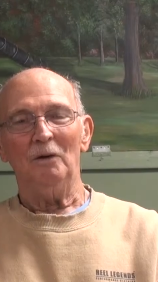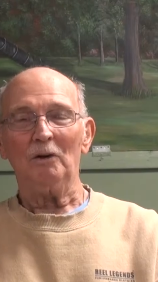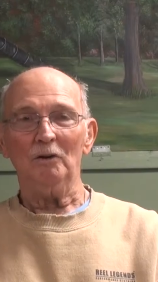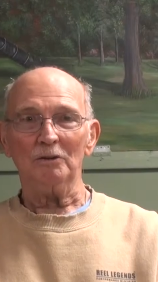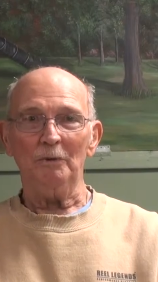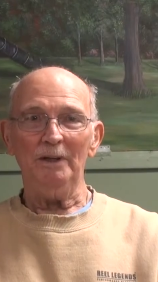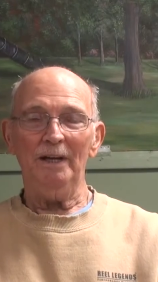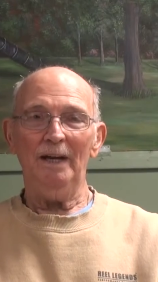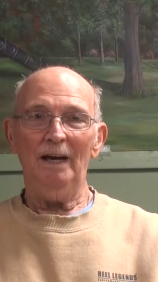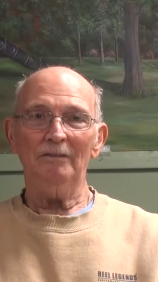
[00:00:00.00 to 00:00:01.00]
of course we
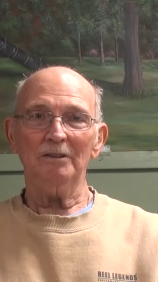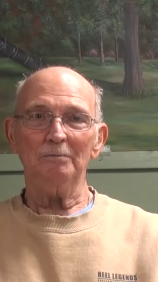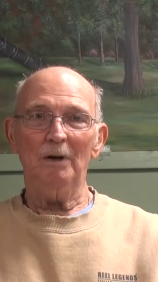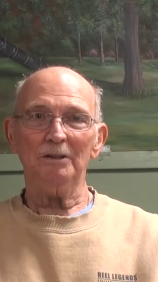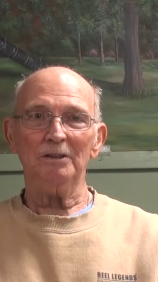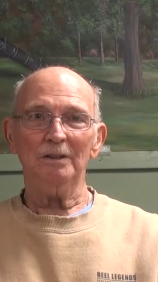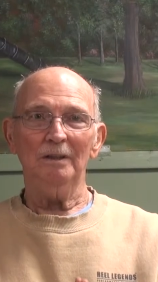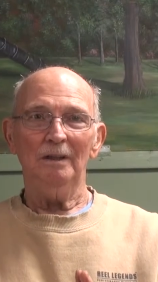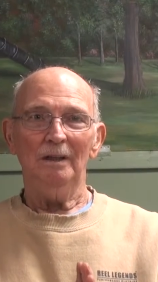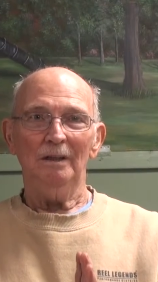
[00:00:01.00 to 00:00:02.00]
didn't have as much
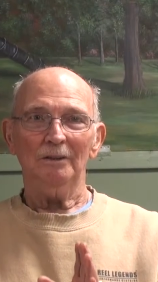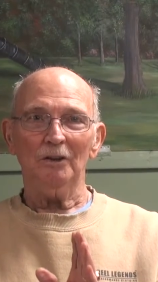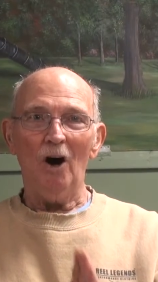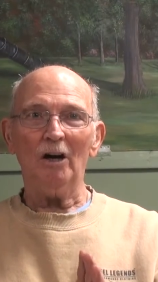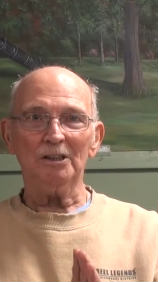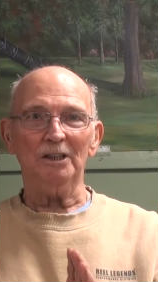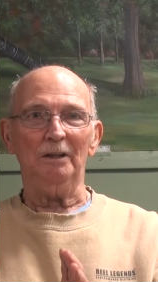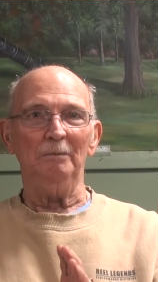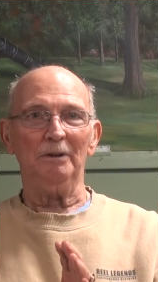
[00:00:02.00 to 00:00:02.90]
toxic